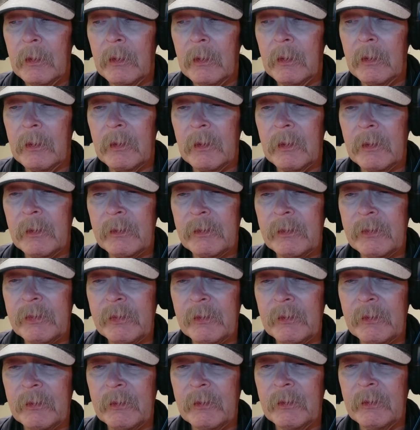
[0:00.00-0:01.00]
Oh, that's
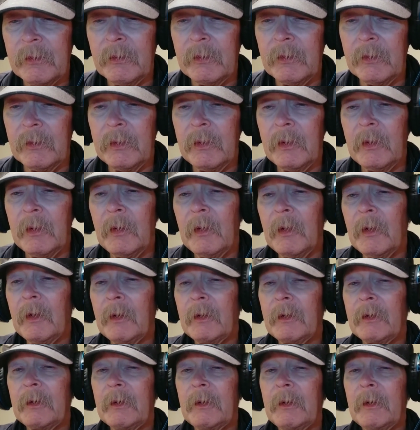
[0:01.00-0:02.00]
so cool
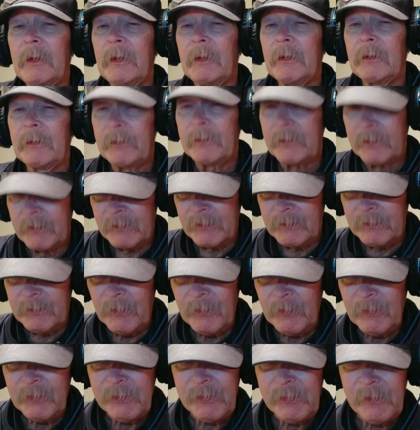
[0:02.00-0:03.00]
for the
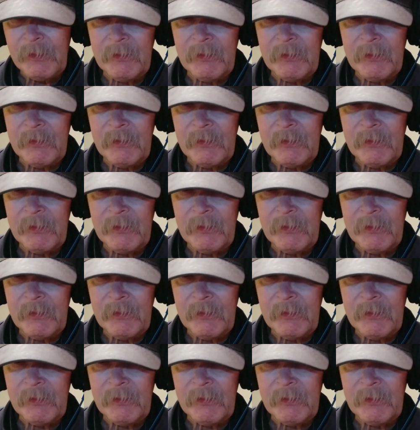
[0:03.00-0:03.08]
most